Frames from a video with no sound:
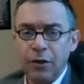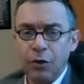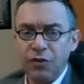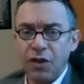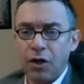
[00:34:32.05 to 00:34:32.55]
And
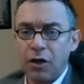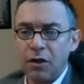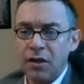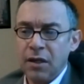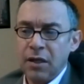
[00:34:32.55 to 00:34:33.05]
those
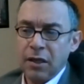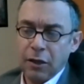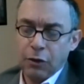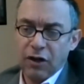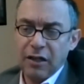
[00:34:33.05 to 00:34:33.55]
are
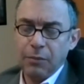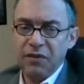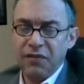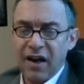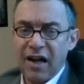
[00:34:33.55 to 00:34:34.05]

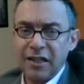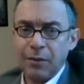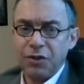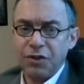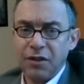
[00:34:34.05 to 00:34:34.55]
incredibly
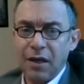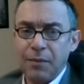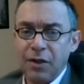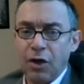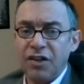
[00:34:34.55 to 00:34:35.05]
valuable to
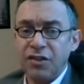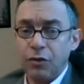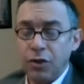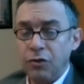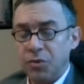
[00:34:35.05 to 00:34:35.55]
them and
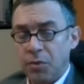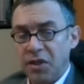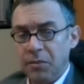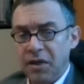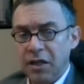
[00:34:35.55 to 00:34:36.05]
also huge
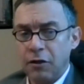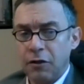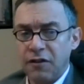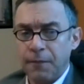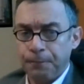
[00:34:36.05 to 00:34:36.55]
money
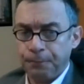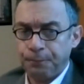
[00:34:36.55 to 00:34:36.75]
makers.